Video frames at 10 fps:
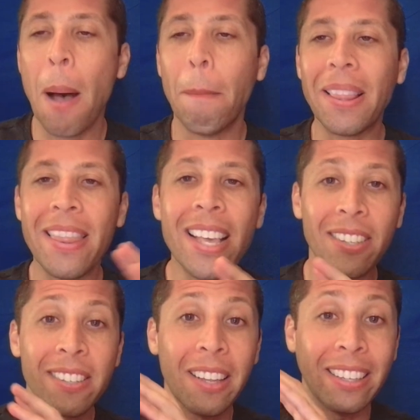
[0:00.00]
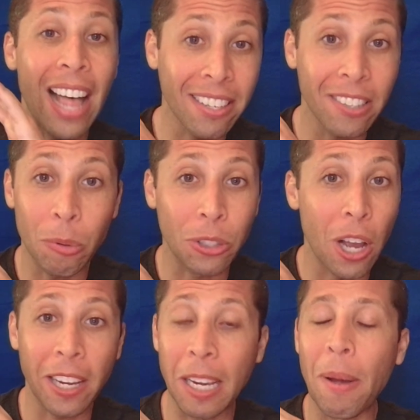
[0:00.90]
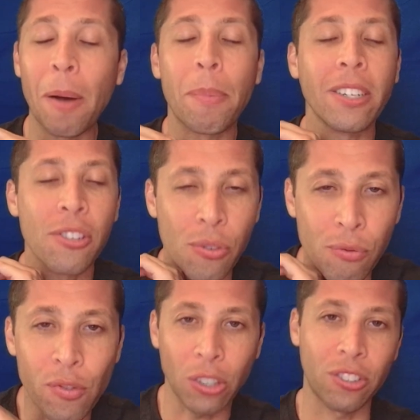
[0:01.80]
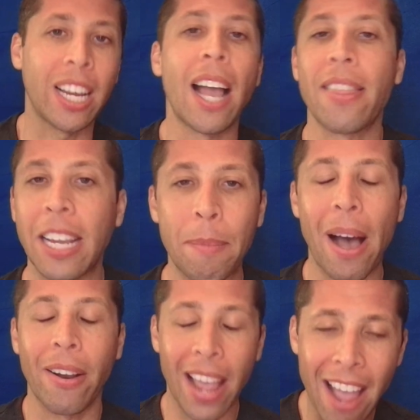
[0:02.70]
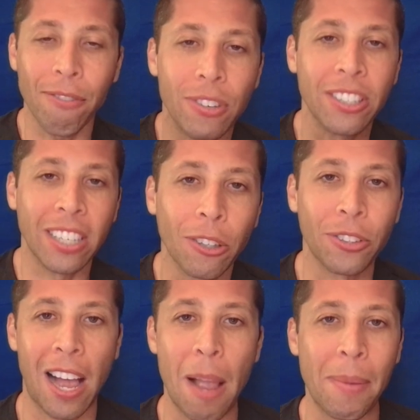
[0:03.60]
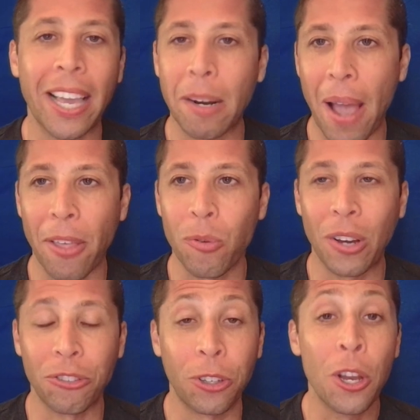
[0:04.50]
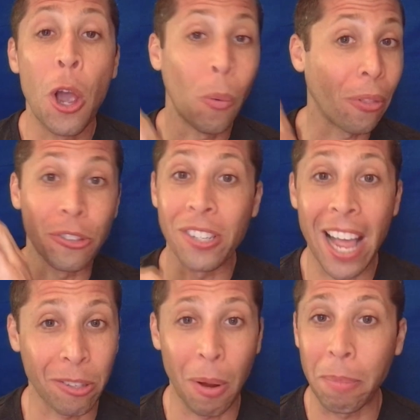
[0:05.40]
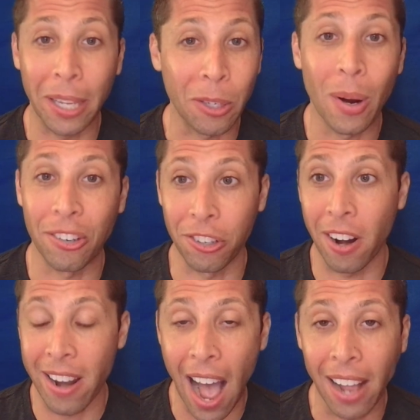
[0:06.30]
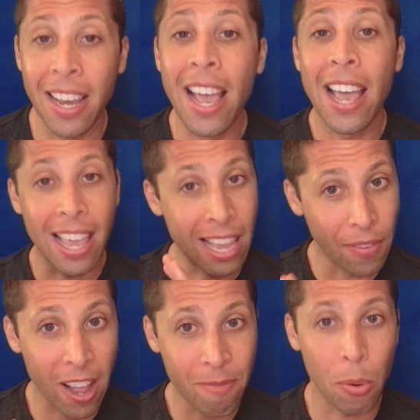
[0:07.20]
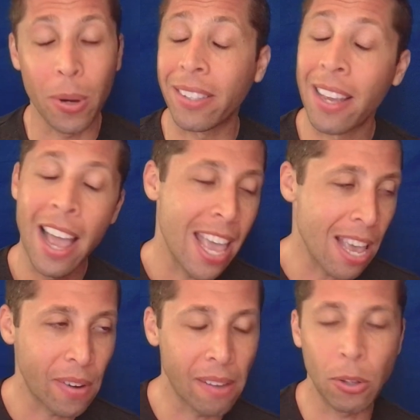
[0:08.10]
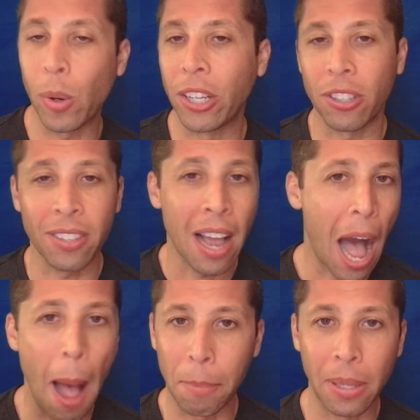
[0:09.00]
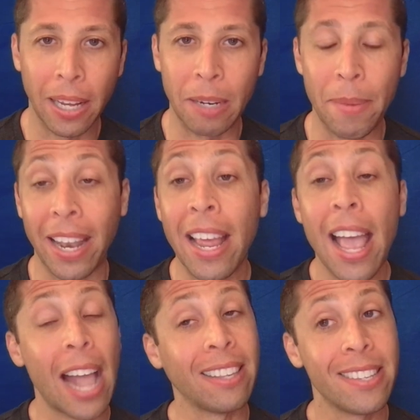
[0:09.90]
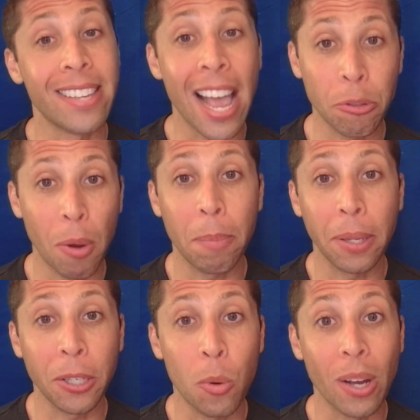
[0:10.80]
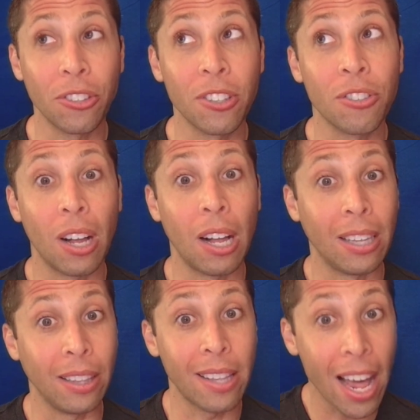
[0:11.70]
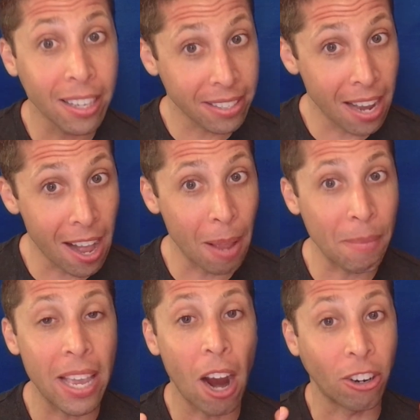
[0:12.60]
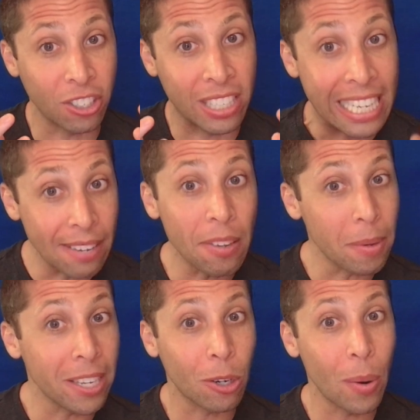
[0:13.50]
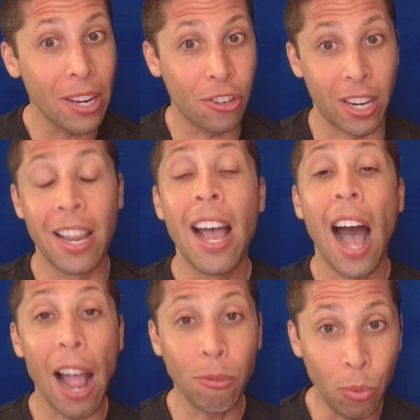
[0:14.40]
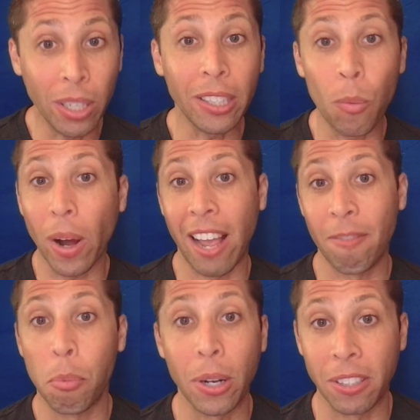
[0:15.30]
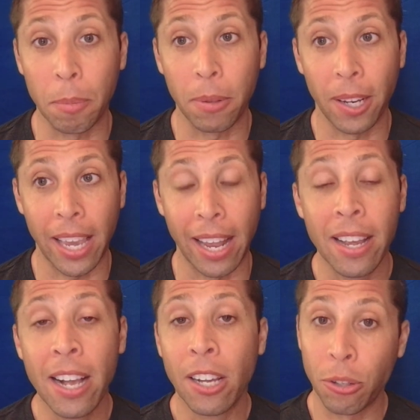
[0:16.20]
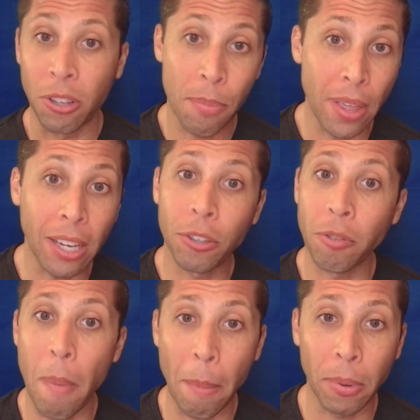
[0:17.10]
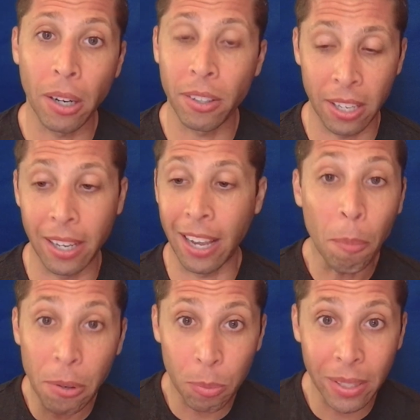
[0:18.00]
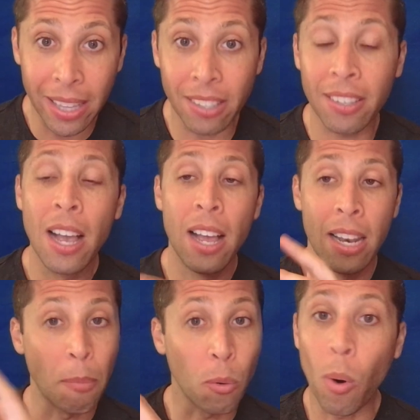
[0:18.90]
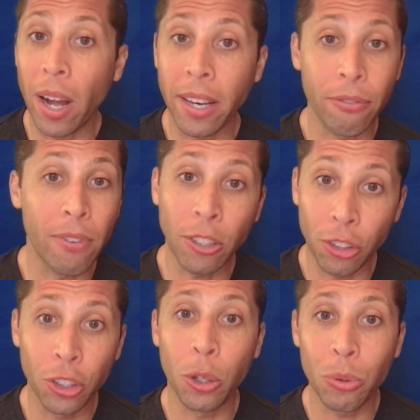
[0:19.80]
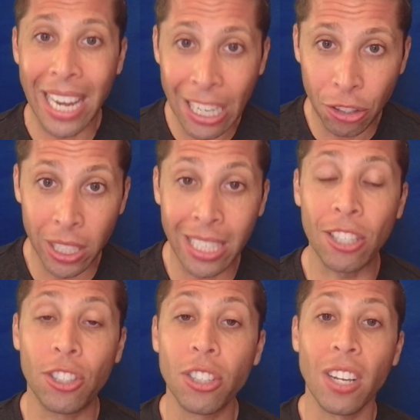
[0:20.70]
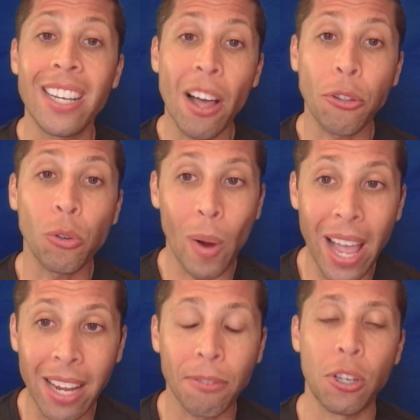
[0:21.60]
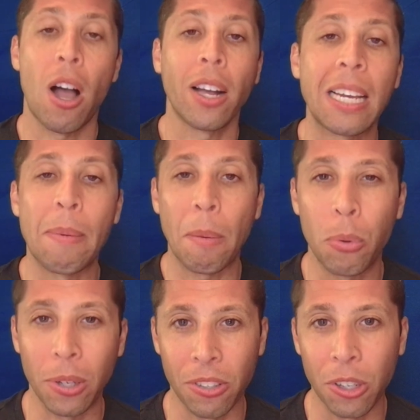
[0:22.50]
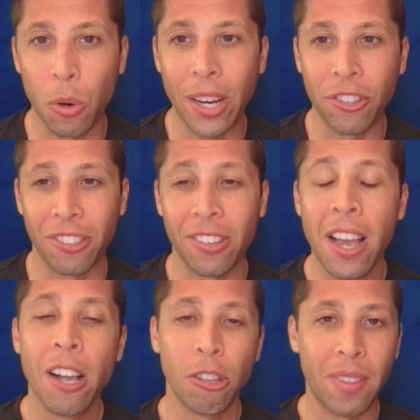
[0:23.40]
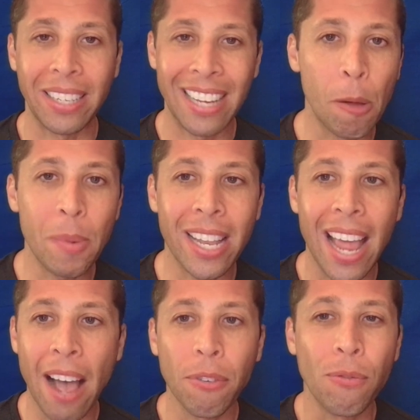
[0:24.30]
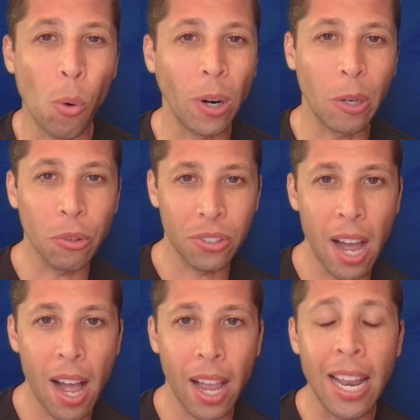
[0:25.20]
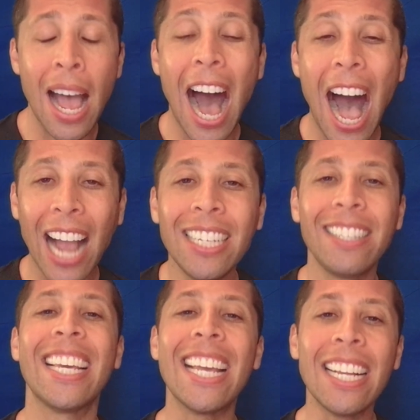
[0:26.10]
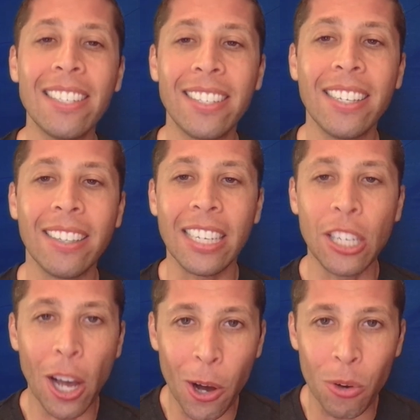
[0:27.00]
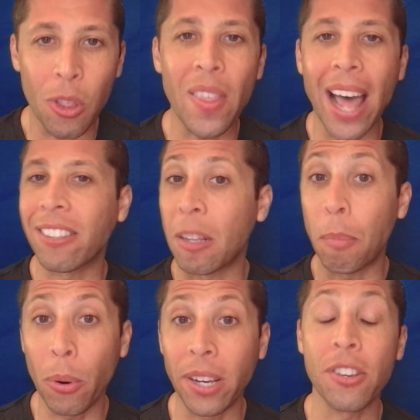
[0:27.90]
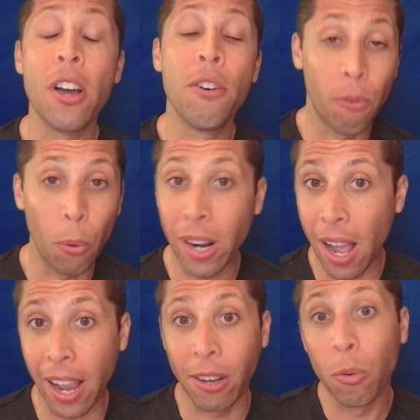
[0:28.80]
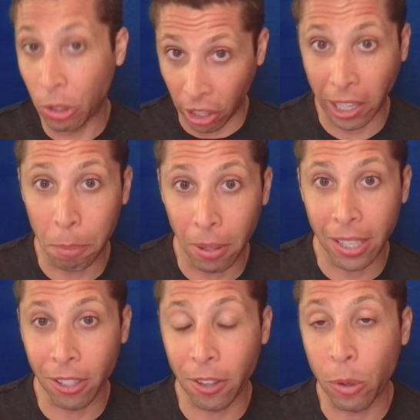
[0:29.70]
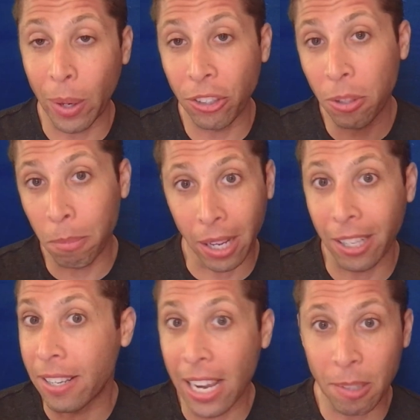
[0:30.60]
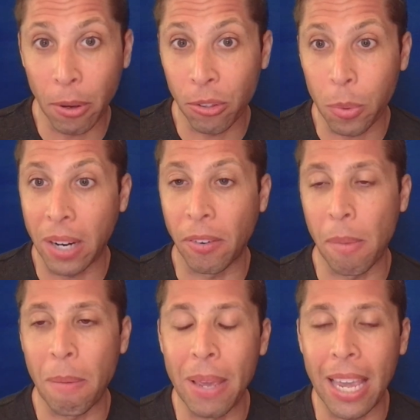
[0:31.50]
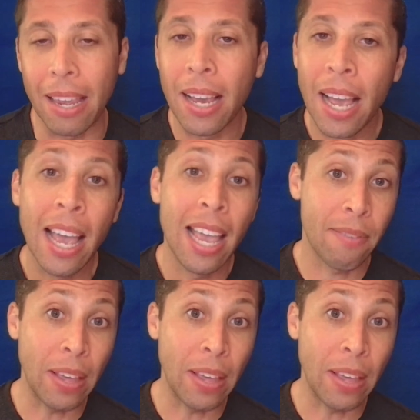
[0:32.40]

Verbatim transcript: But this is the last thing we're talking about, but it is the first thing I think about every single time I get a math question, whether it's an XY plane question or not. If I have points, if I have equations, I'm plugging them in. And since XY plane questions a lot of the time are just giving me an equation, I really wanna have points to plug in. So some things to remember to help us with this. Number one, function notation is just another way of talking about points and equations. So if they tell me that f of four equals nine, I need to instantly know that that is the point four nine, nine, which I could plug into the equation, plug into Desmos, whatever it may be. If they